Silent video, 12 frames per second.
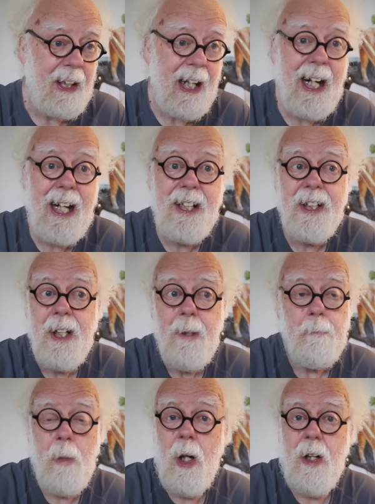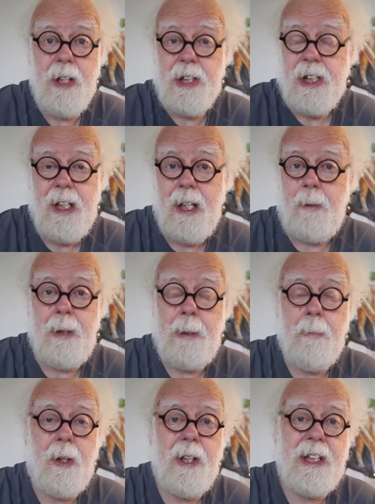And Mars. I mean,
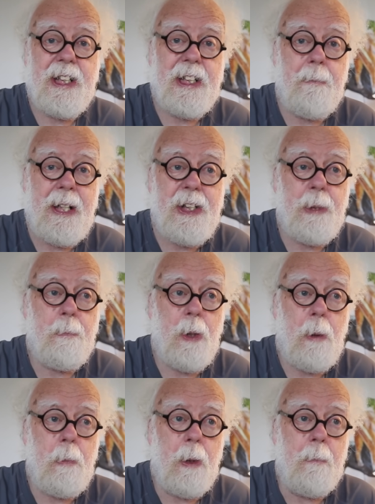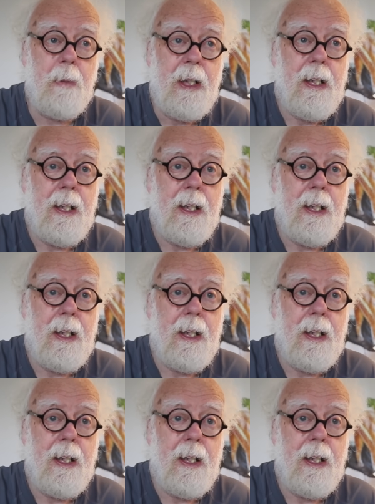Mars is a major problem.